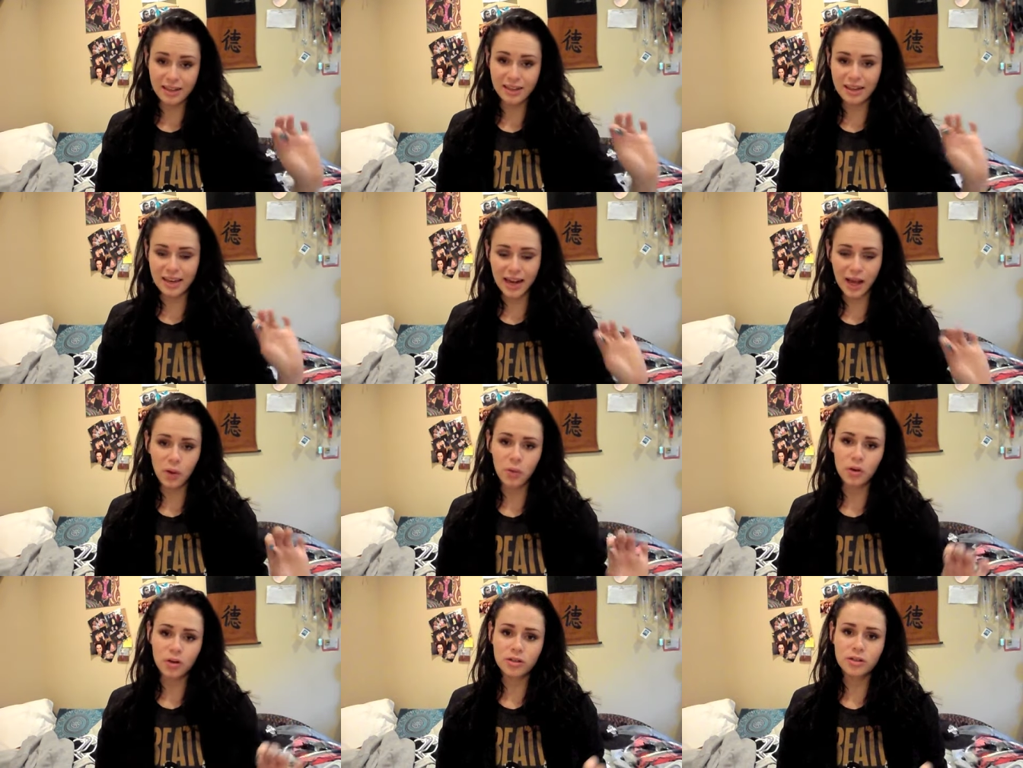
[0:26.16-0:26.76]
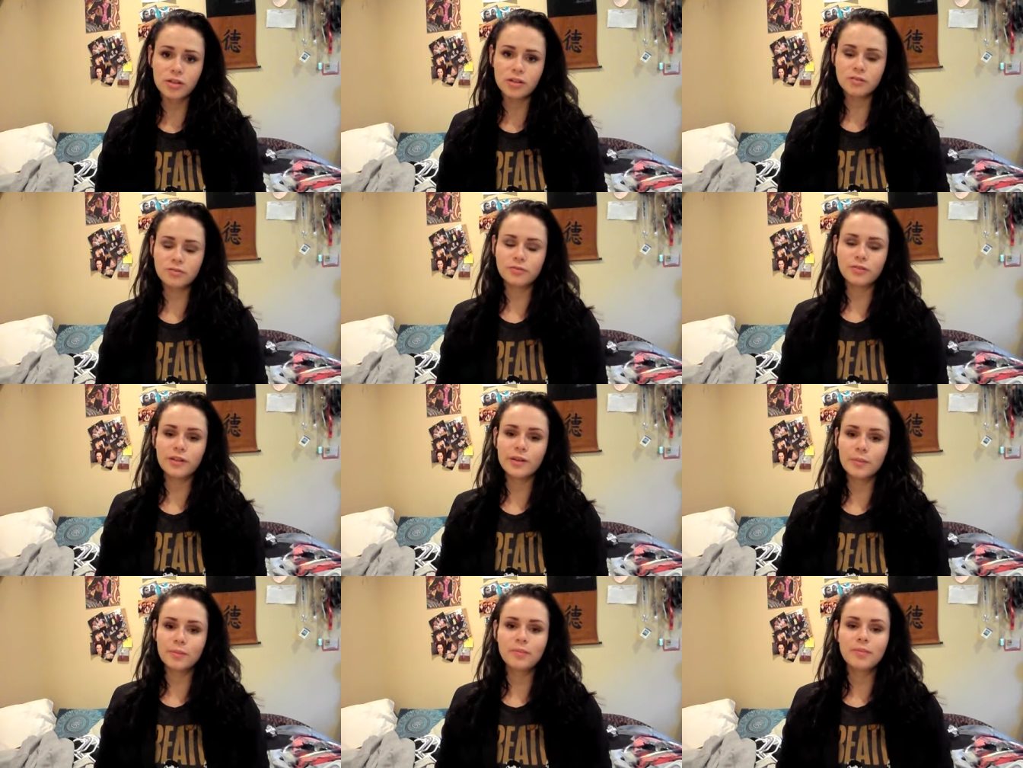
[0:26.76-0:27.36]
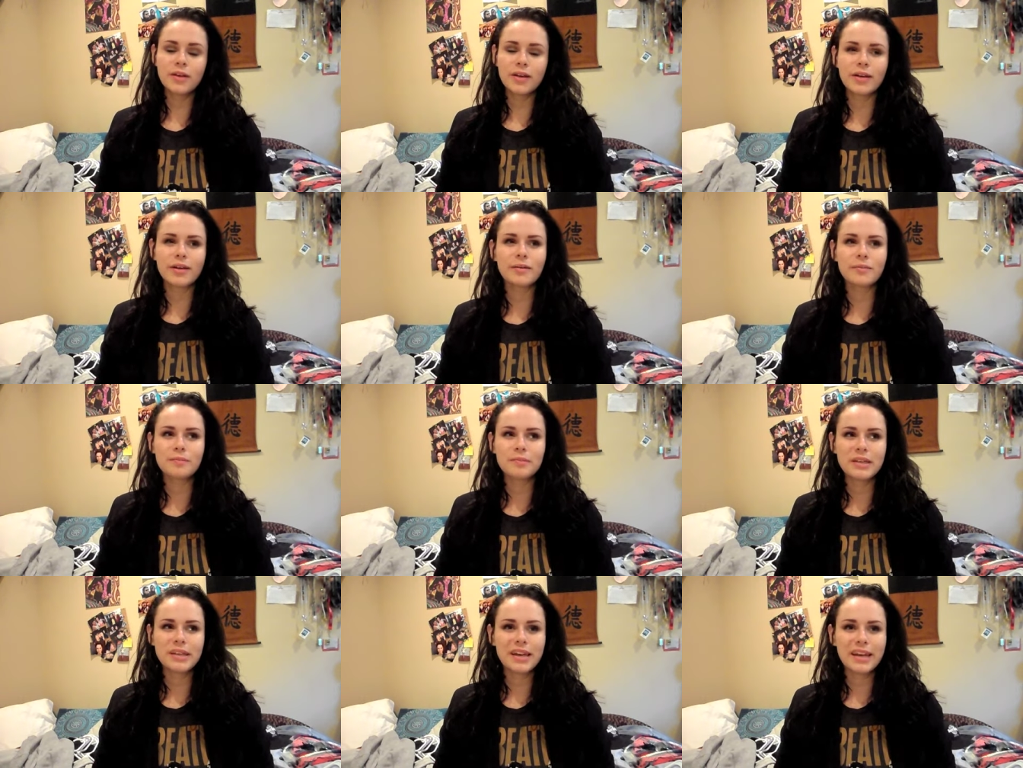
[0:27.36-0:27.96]
an hour of film,
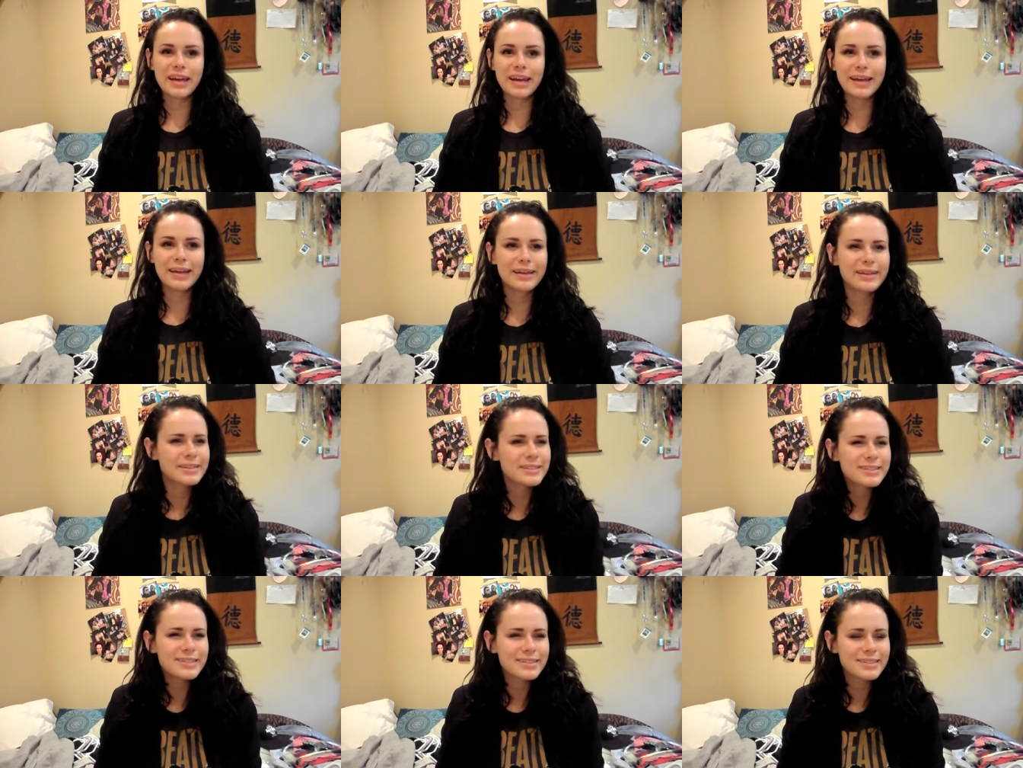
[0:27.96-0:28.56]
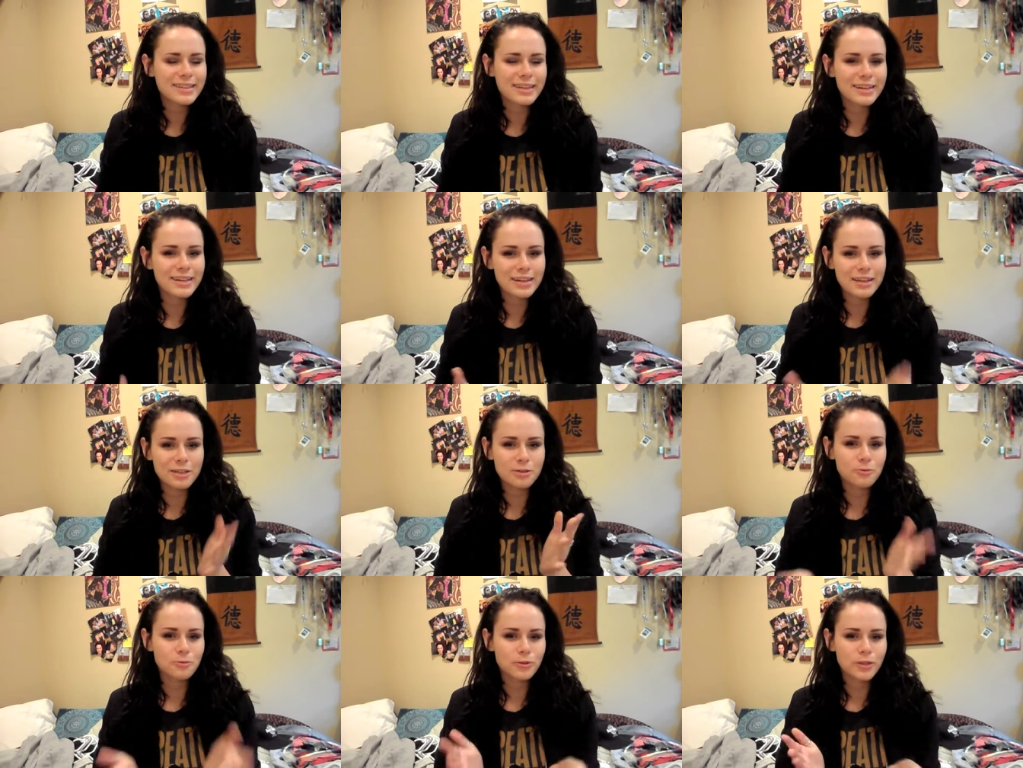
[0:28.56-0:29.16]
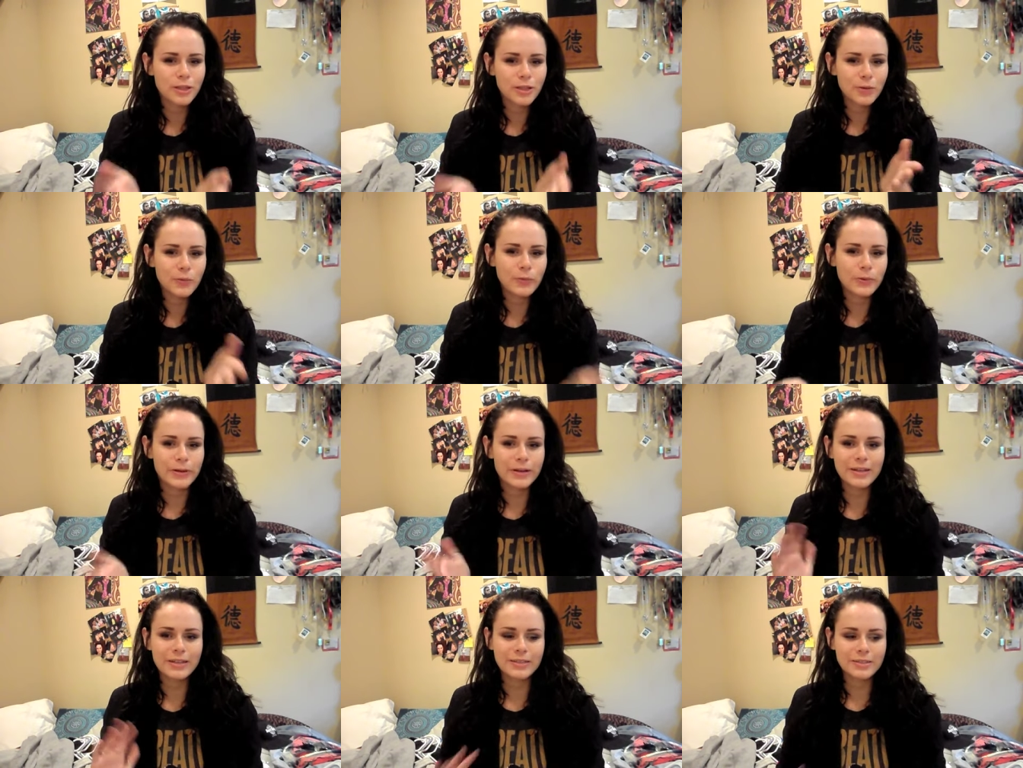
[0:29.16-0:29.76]
and I just decided I didn't really
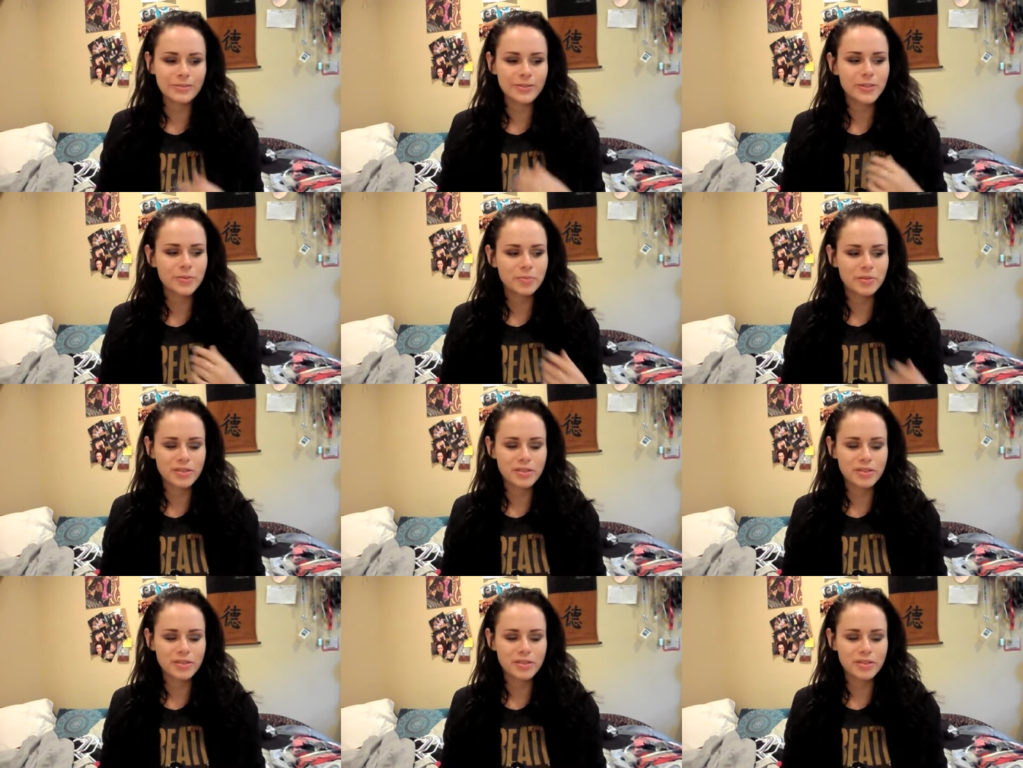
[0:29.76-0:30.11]
want to do it.